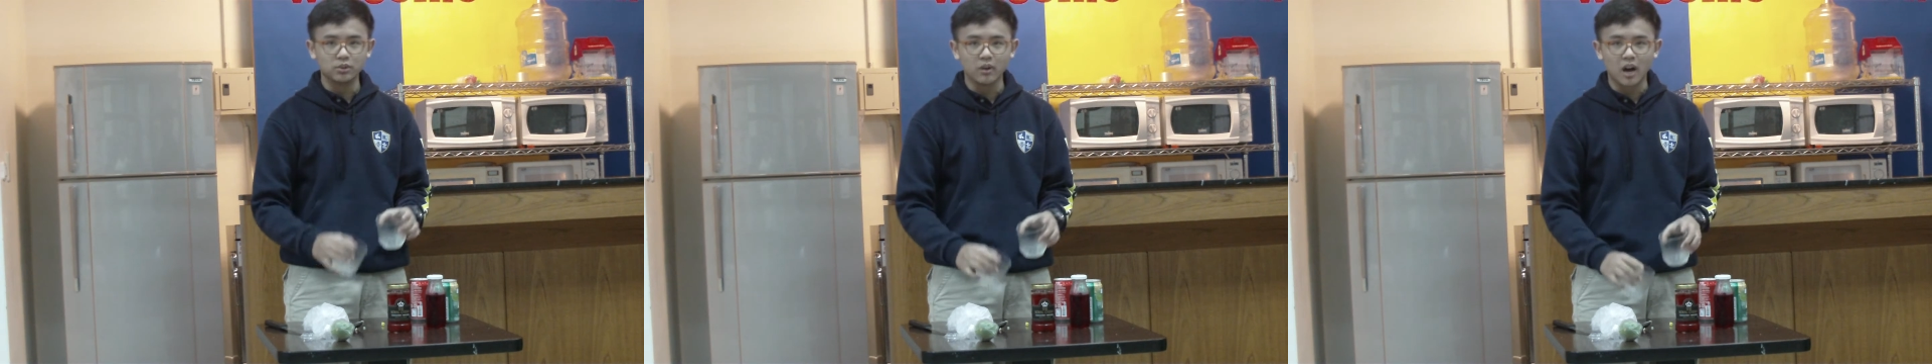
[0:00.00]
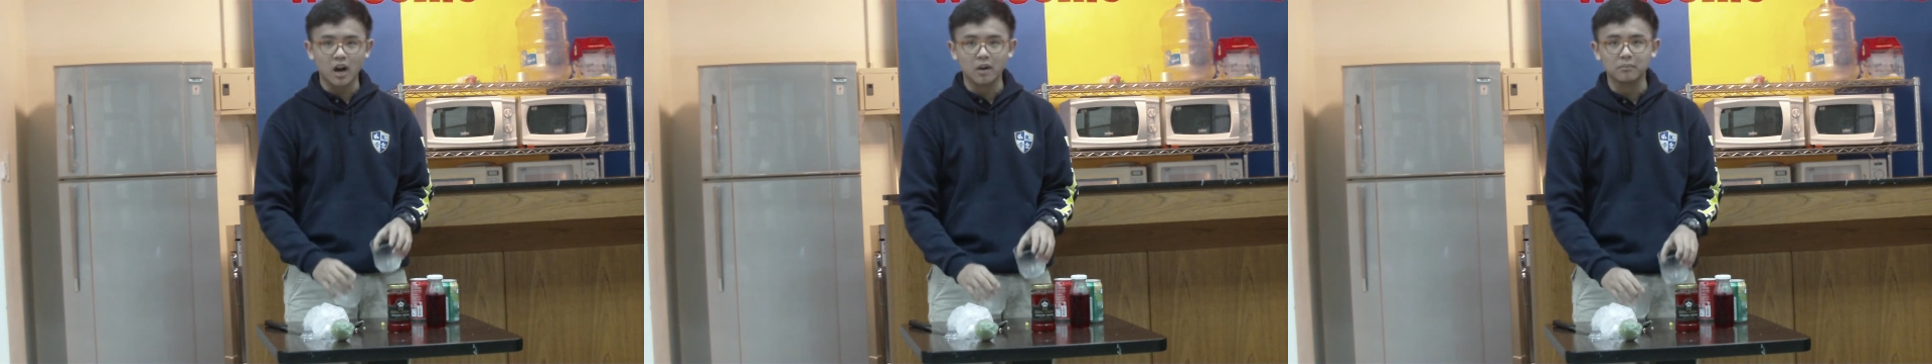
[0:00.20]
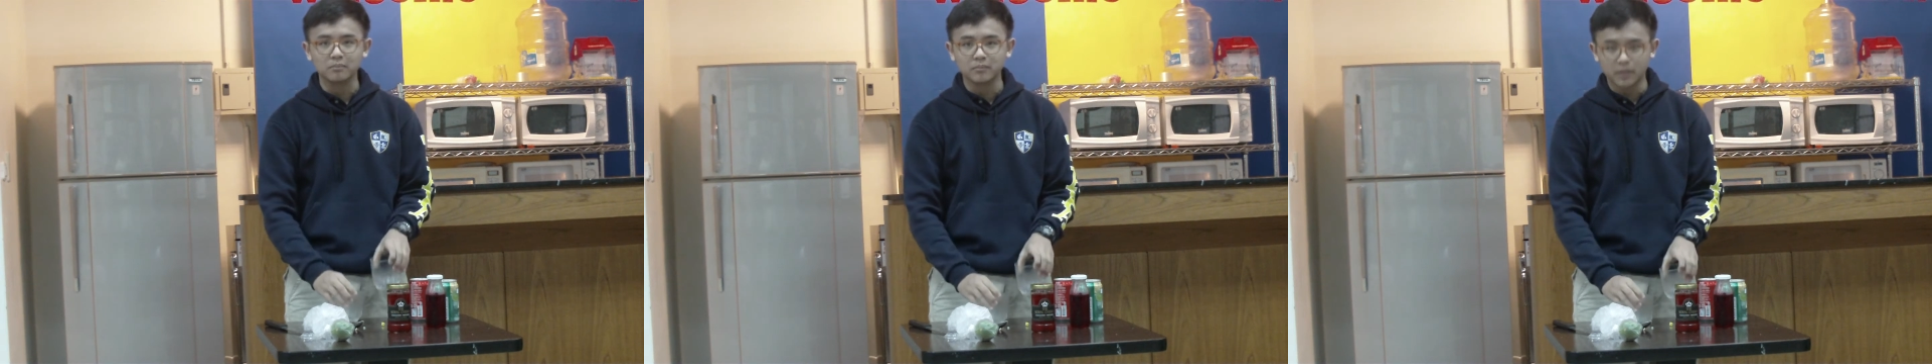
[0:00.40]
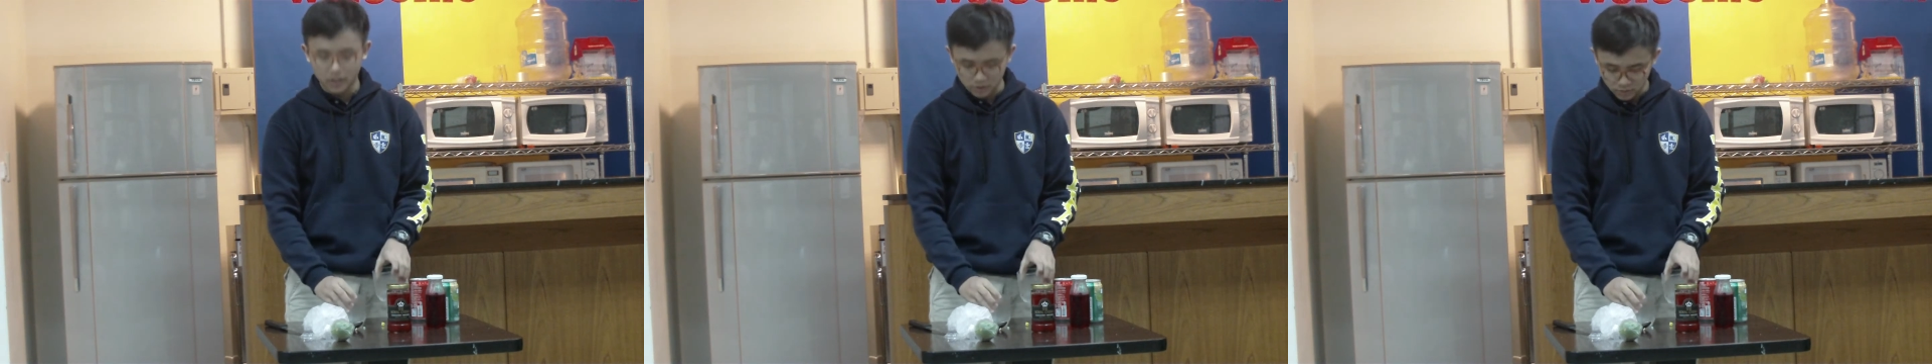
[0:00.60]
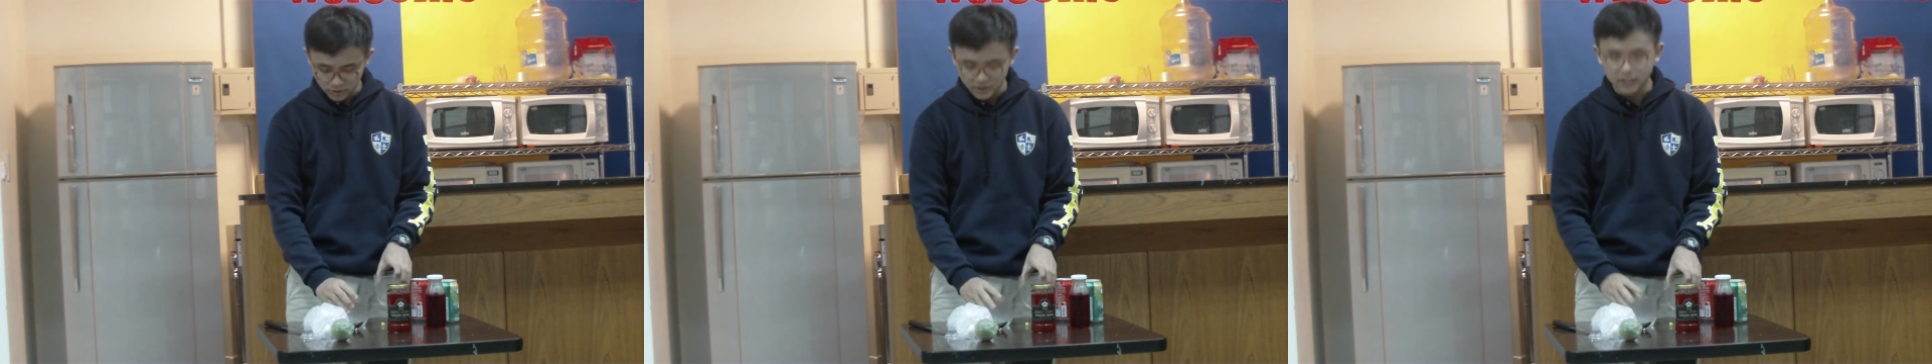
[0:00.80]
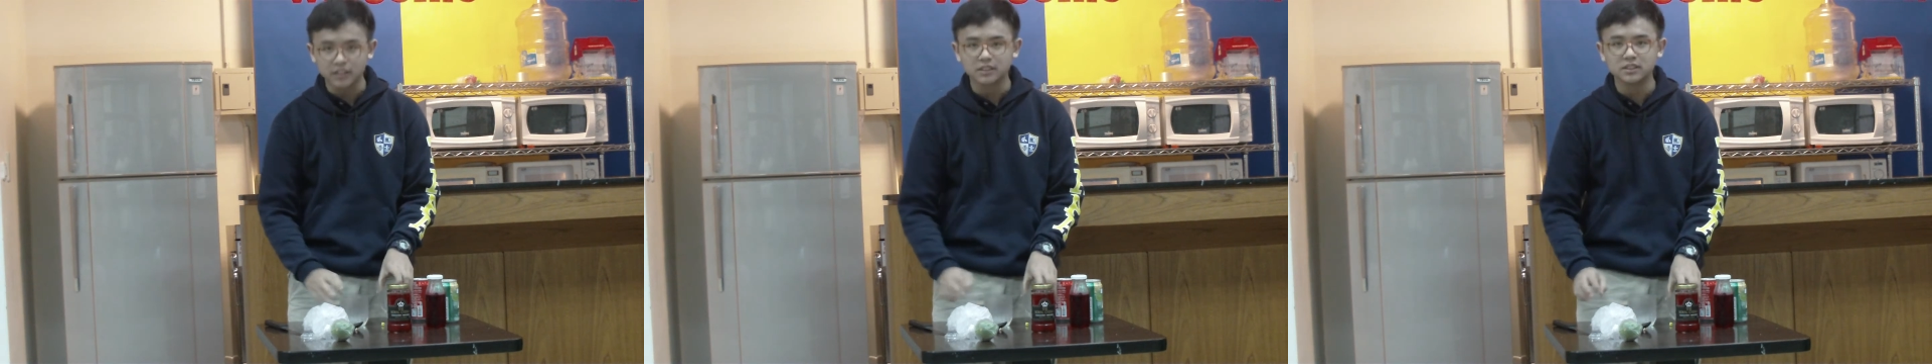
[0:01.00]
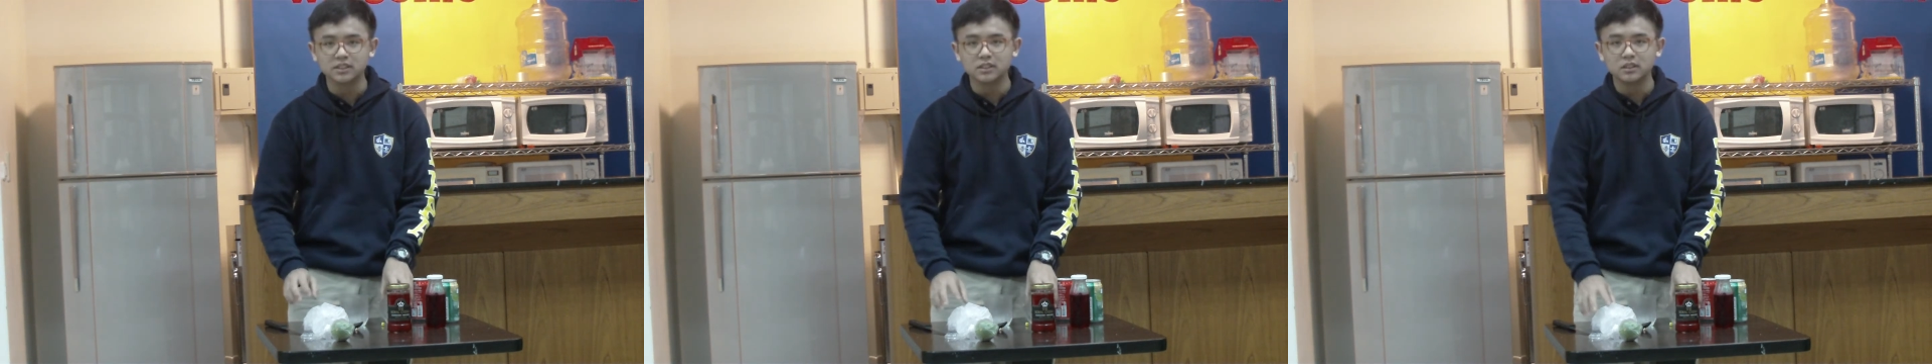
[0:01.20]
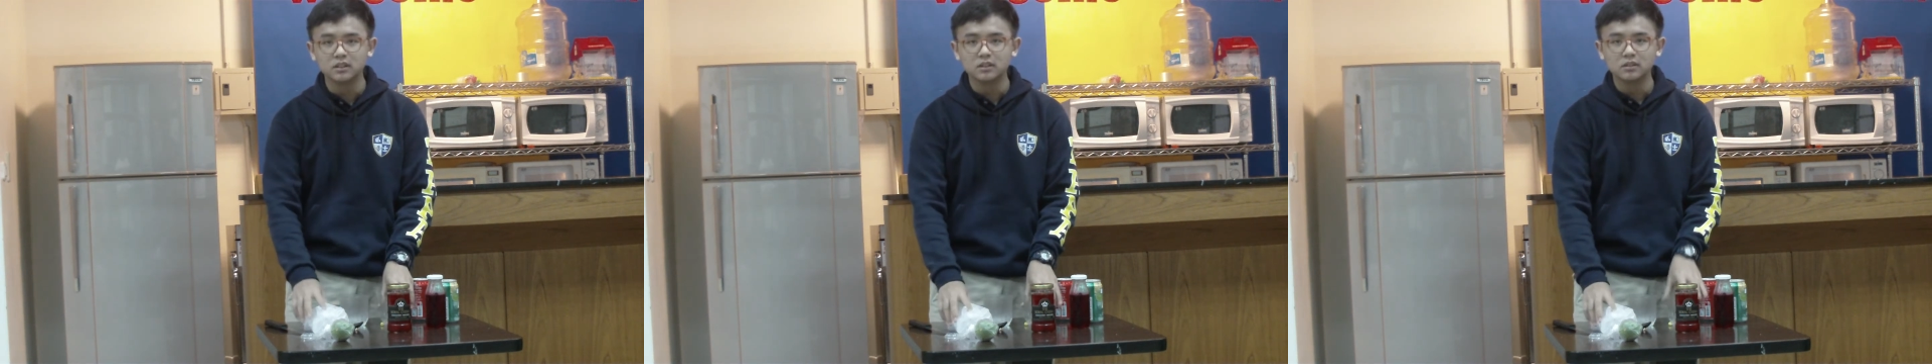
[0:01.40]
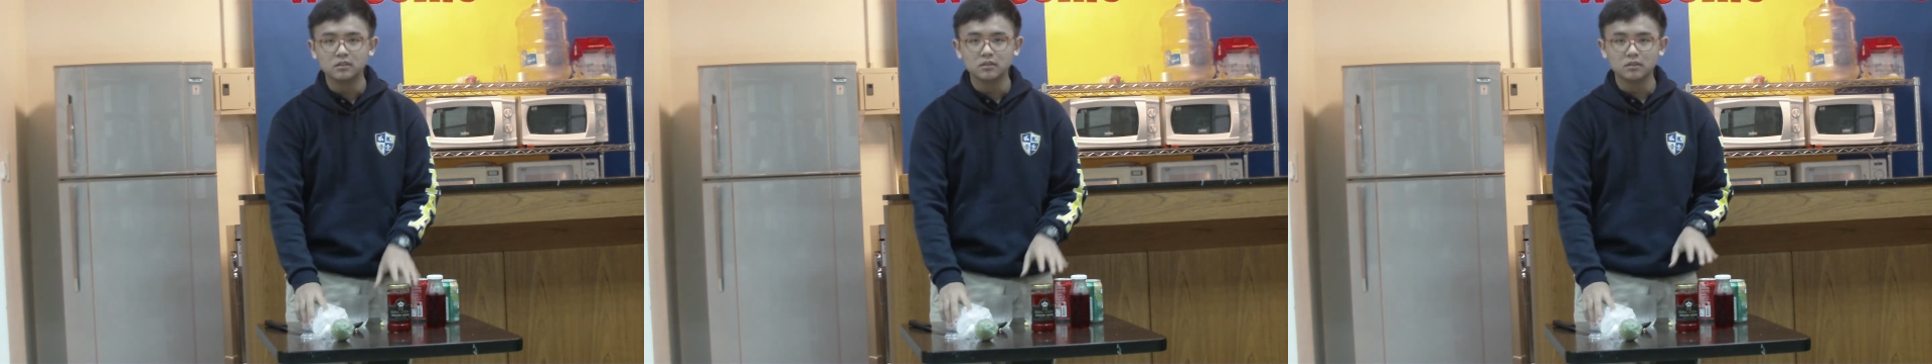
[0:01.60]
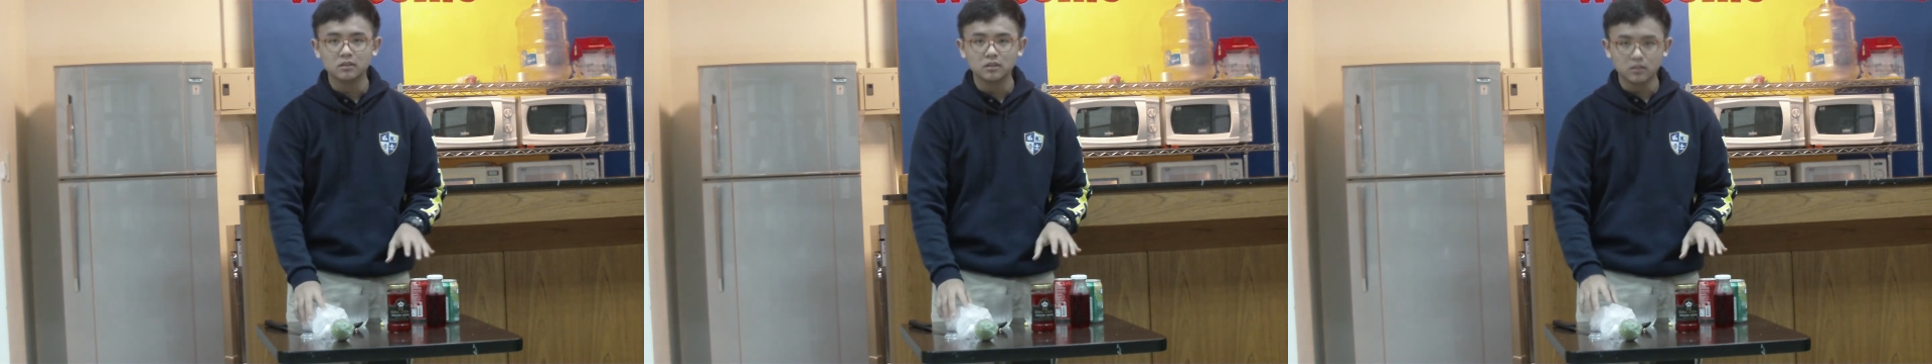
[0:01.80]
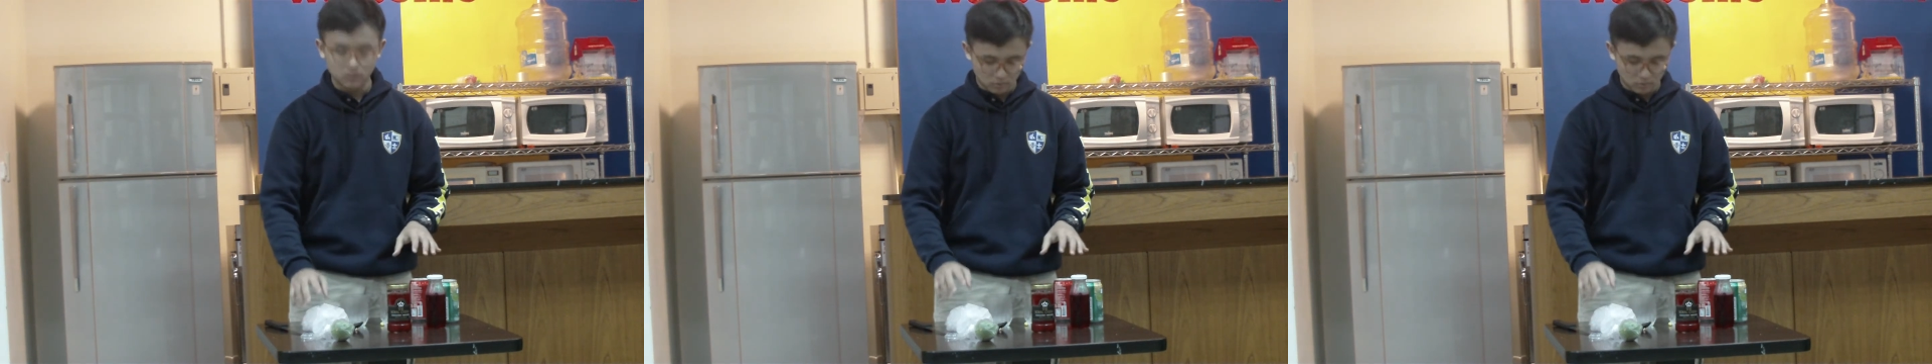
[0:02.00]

Move the cherries. The cherries.